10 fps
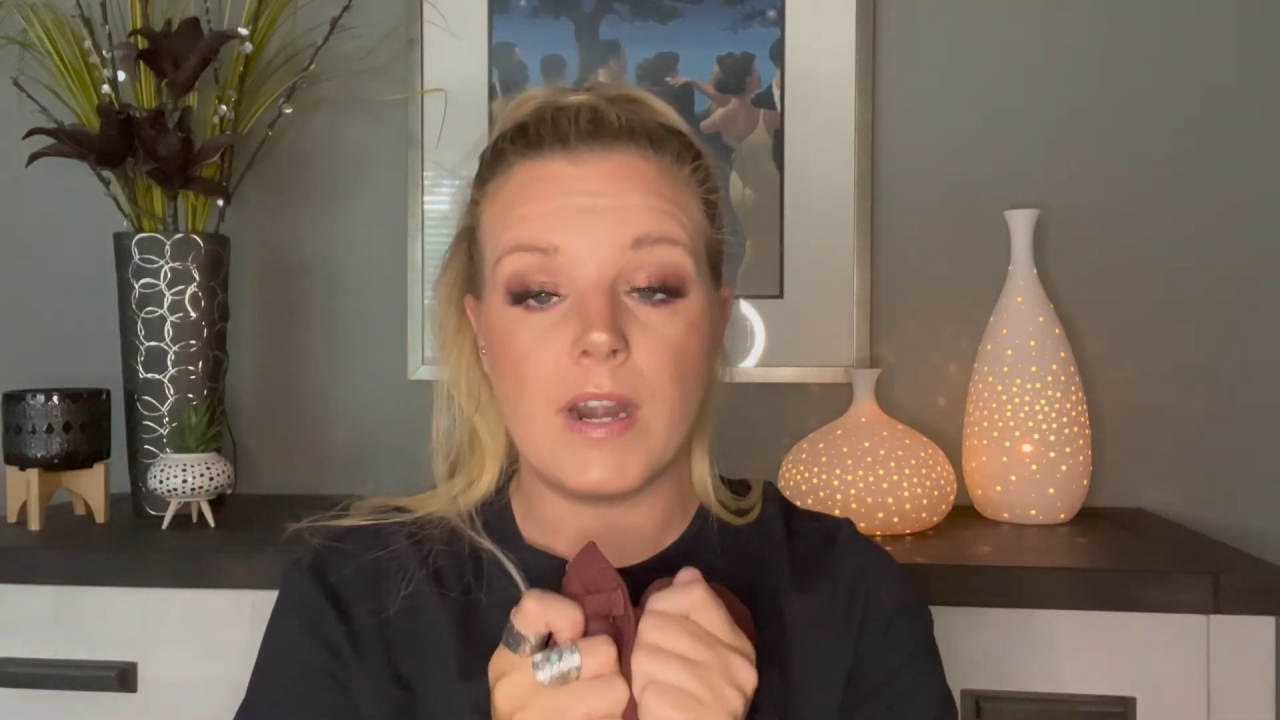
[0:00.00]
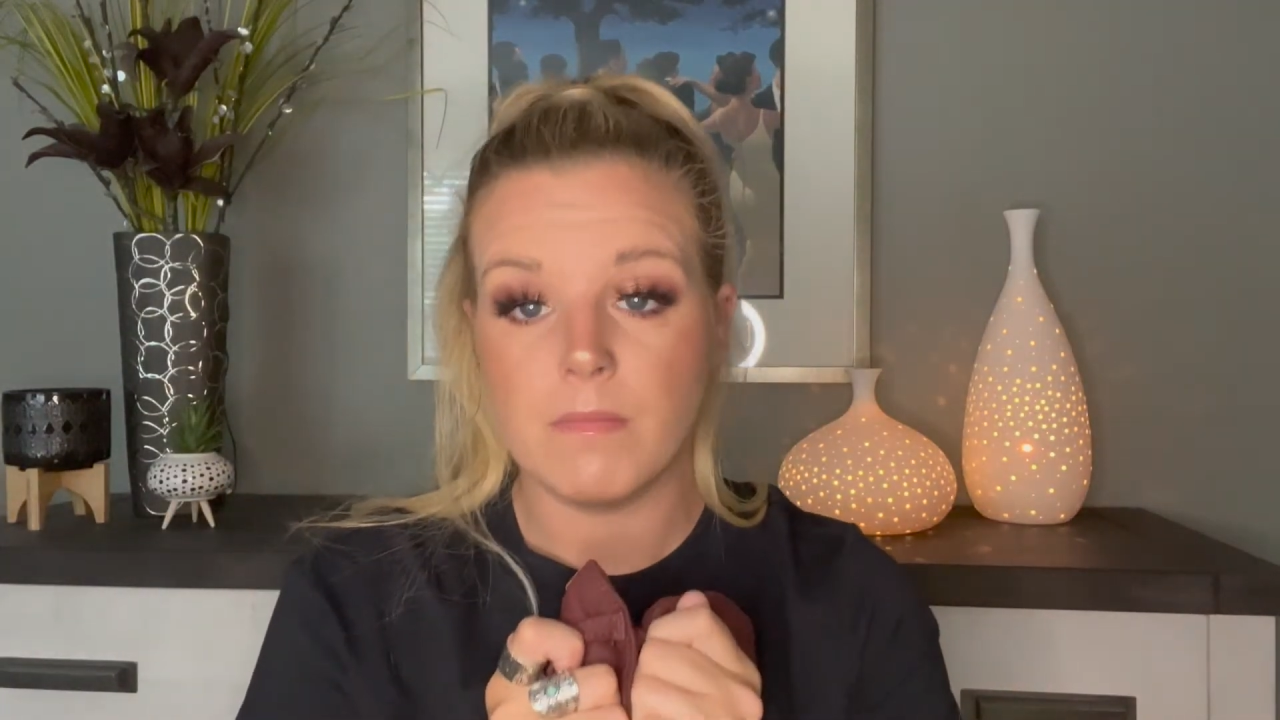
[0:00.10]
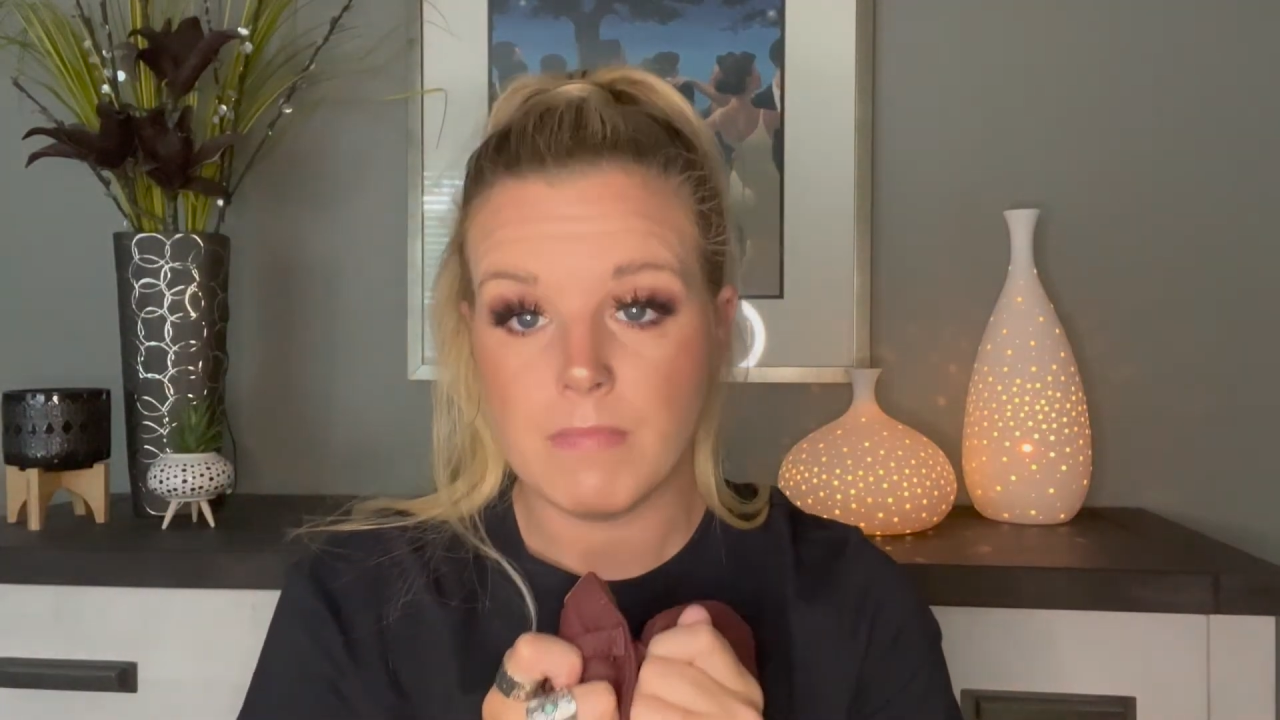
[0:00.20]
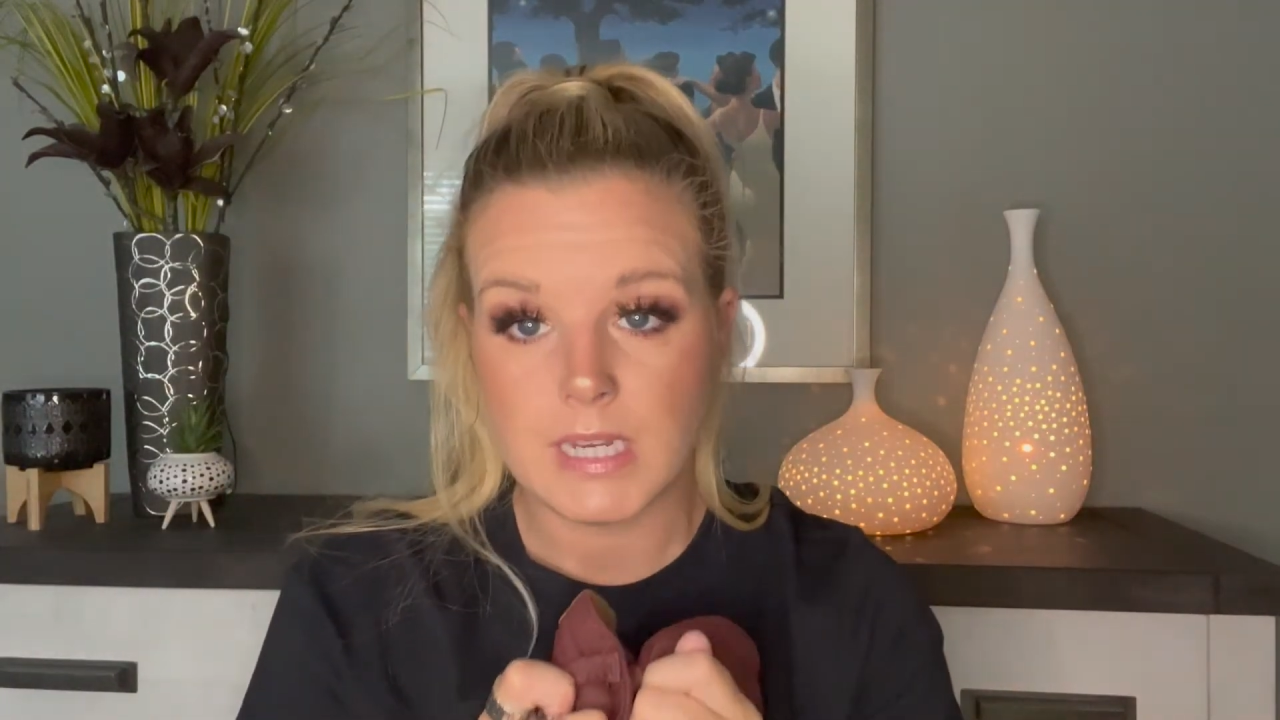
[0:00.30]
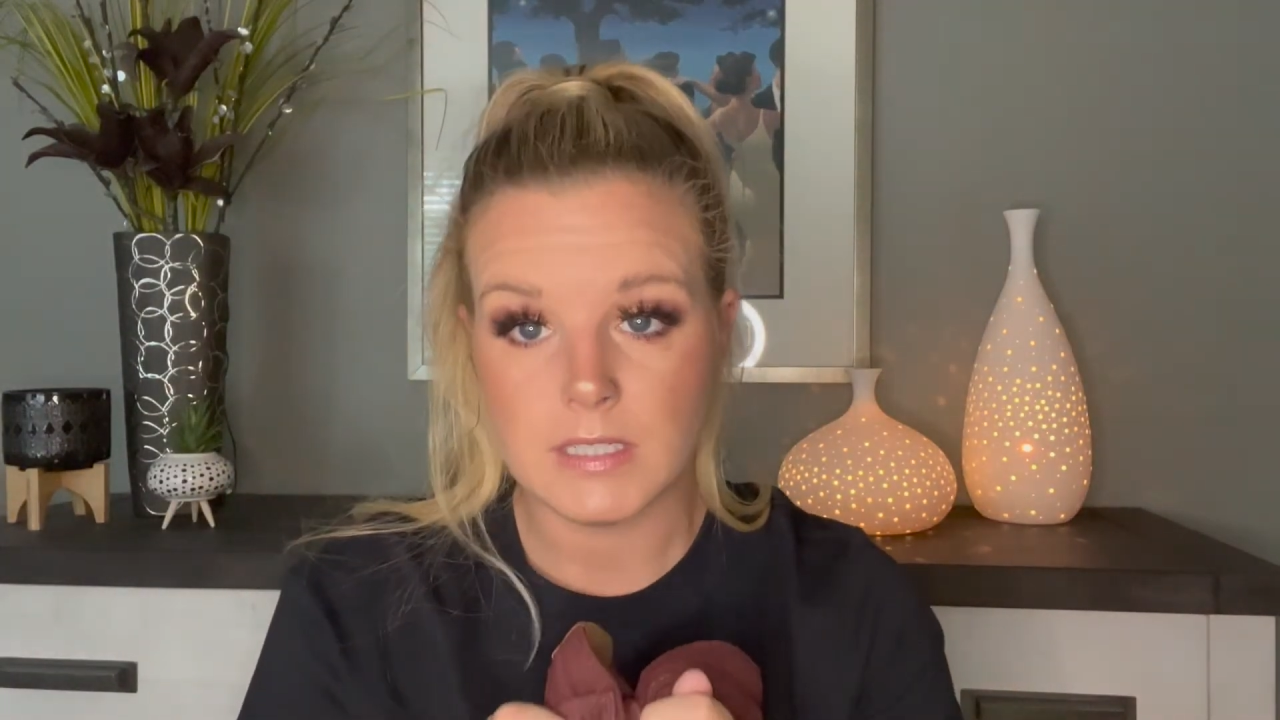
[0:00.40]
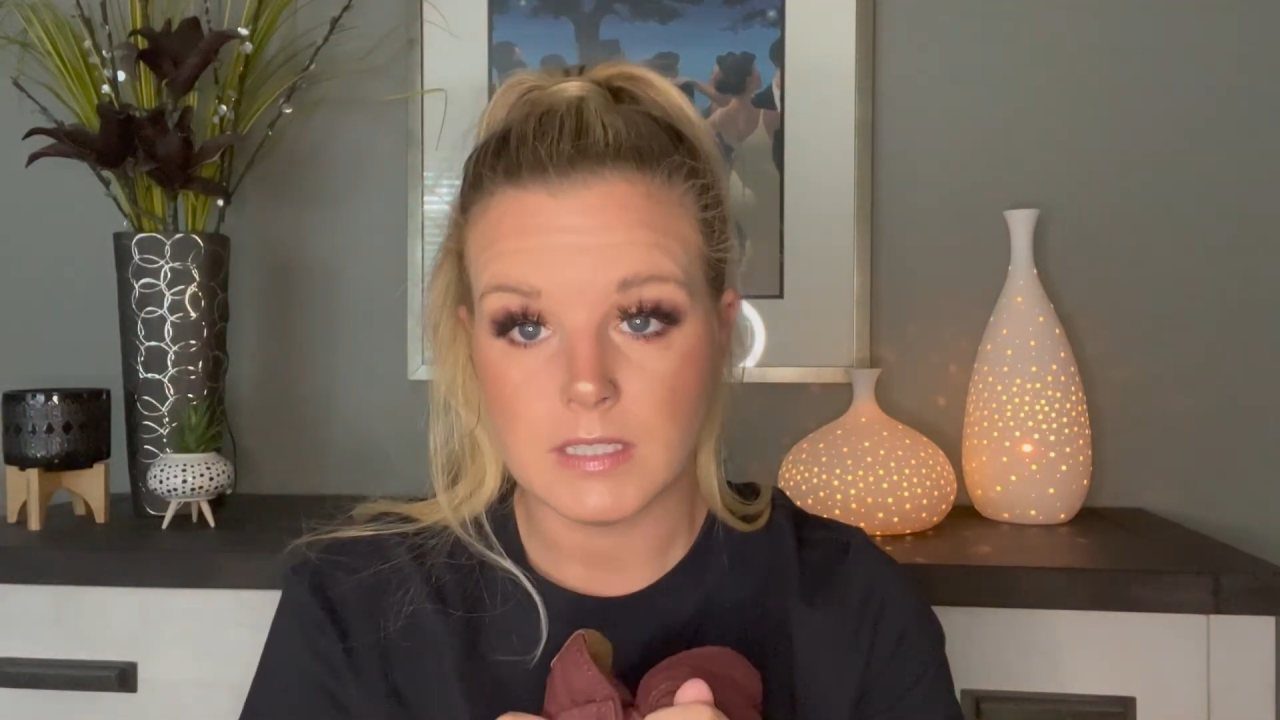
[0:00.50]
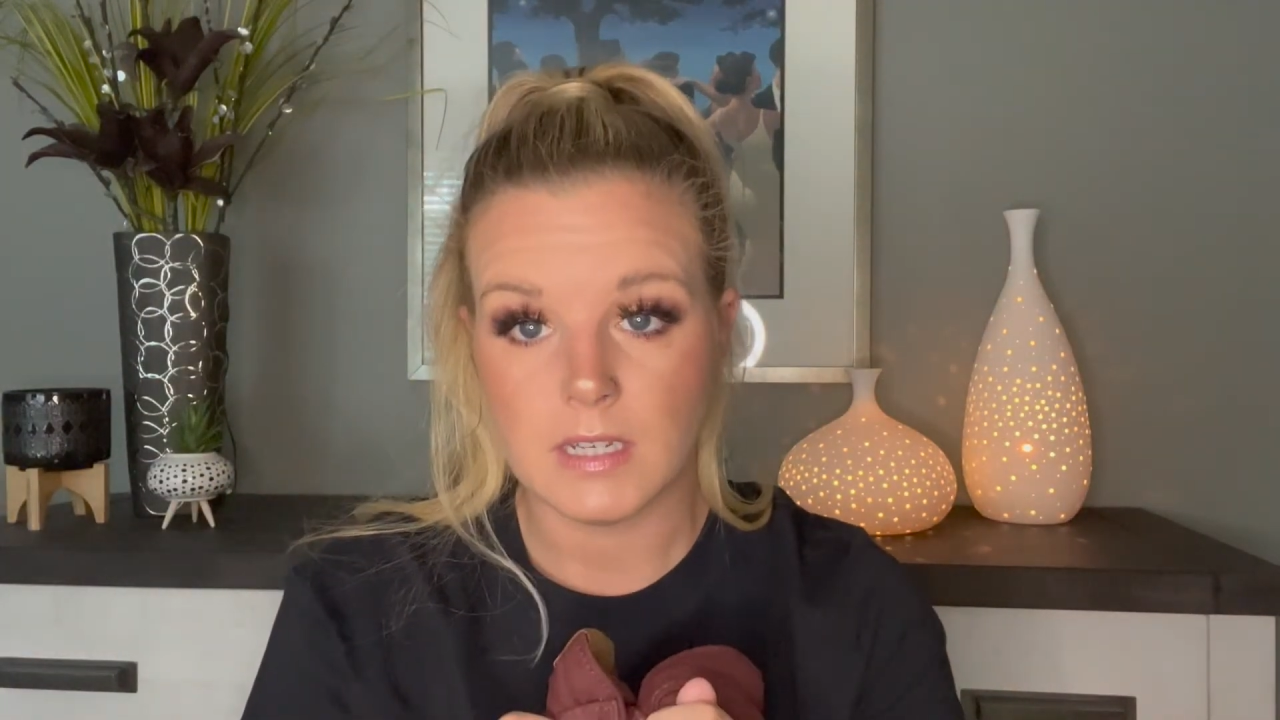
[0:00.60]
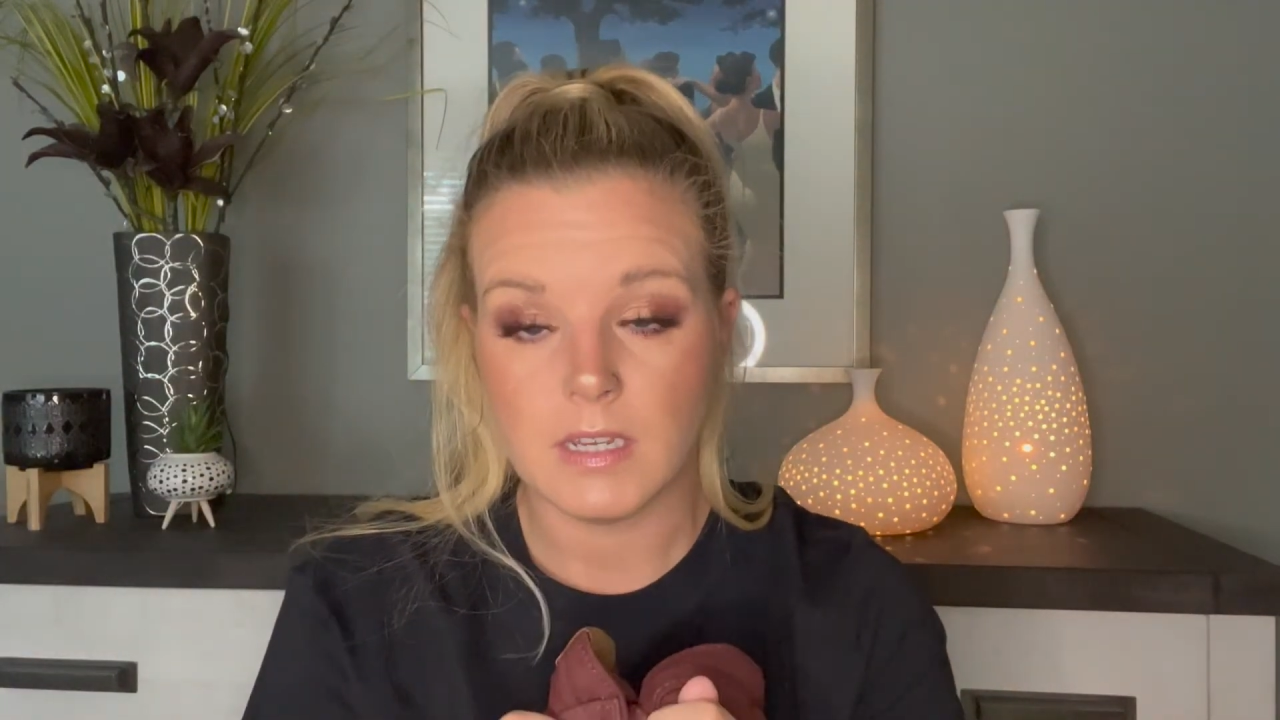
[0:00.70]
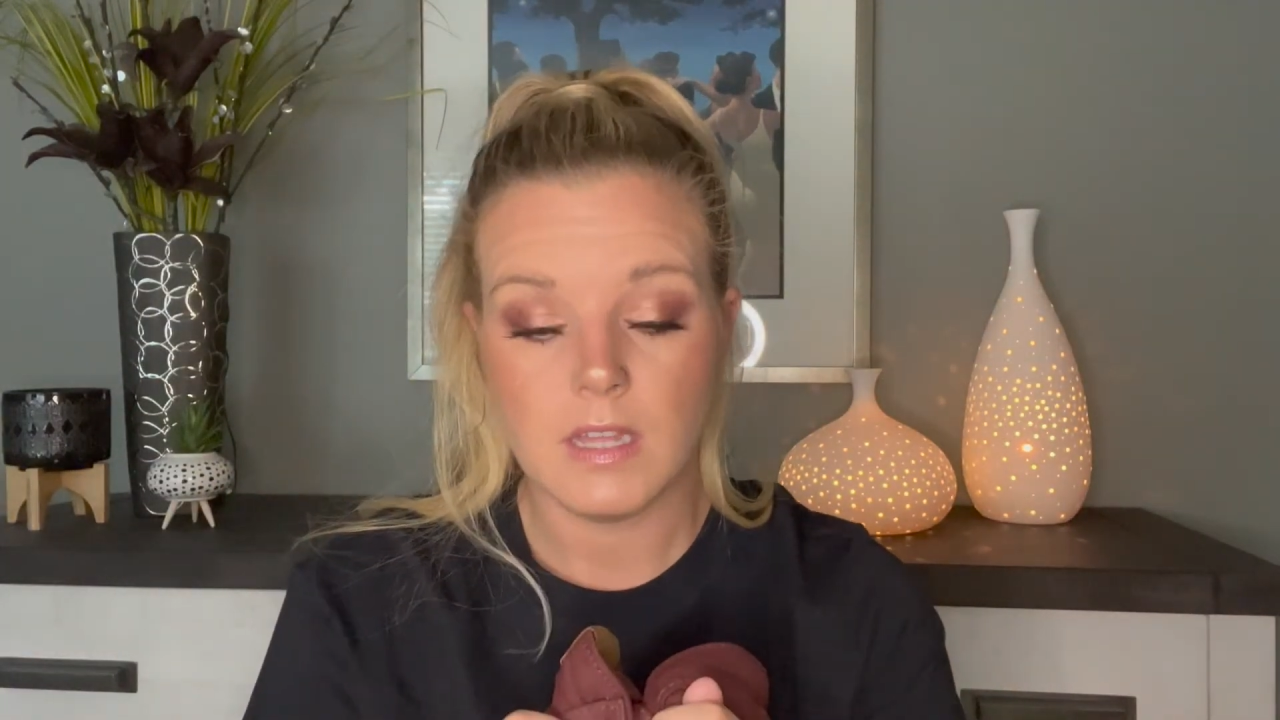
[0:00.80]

amazing.